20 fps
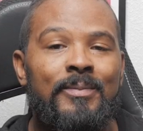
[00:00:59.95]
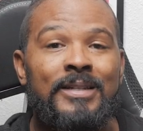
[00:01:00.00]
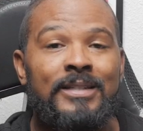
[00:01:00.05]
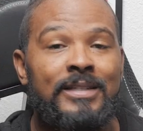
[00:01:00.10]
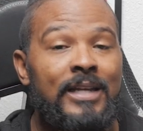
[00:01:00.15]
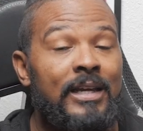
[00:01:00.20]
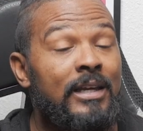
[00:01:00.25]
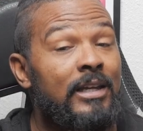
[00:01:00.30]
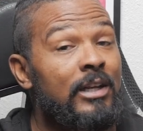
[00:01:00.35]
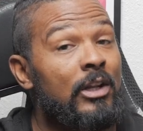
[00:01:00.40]
been
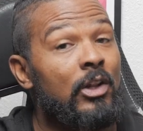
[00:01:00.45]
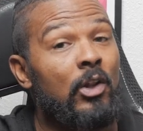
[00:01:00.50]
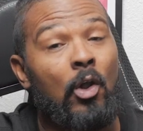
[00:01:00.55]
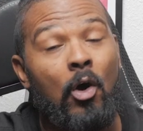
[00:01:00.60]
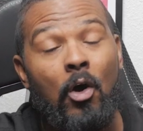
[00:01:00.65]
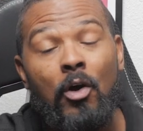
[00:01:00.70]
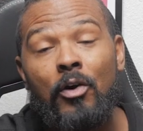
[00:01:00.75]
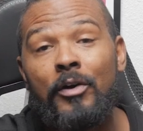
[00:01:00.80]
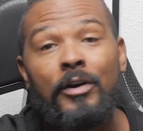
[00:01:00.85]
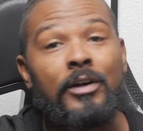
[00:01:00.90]
taking
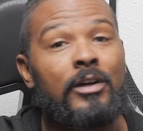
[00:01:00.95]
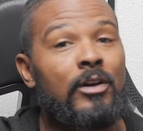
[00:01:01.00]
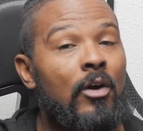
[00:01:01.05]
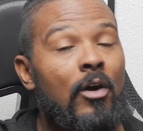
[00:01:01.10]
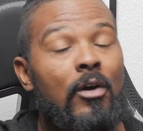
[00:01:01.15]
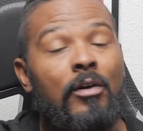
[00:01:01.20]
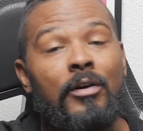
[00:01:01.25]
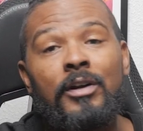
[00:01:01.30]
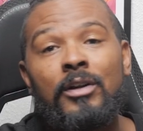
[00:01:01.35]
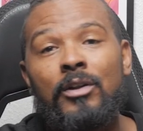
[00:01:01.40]
longer and
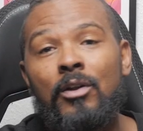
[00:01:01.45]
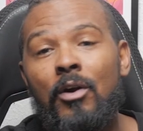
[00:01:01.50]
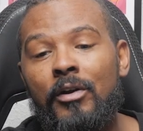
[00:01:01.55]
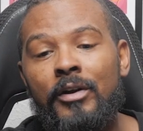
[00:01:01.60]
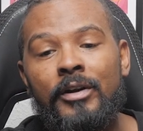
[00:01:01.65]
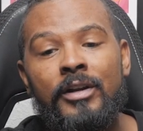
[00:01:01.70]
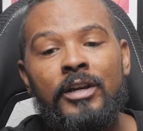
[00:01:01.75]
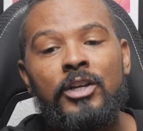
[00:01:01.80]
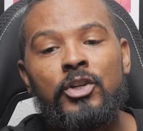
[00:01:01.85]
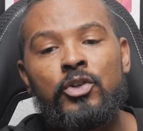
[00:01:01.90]
longer and
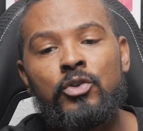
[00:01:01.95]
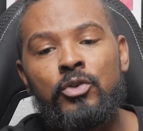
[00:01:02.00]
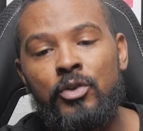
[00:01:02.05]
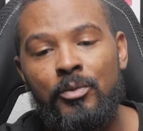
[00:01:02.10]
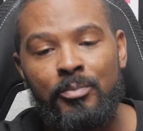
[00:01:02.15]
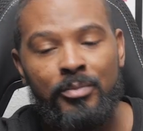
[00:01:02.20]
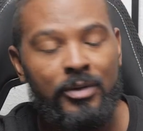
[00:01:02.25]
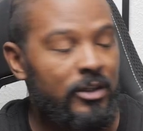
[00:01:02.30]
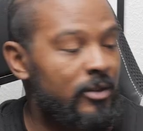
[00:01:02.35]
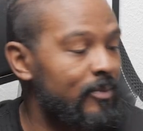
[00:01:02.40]
longer to get you
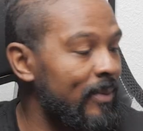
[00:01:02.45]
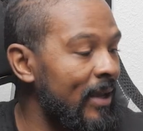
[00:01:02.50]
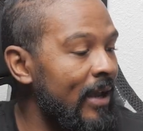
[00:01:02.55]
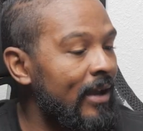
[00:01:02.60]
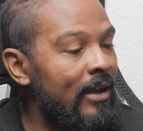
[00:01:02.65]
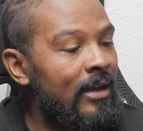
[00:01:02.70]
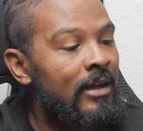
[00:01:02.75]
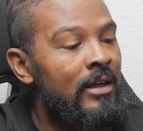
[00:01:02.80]
your books back.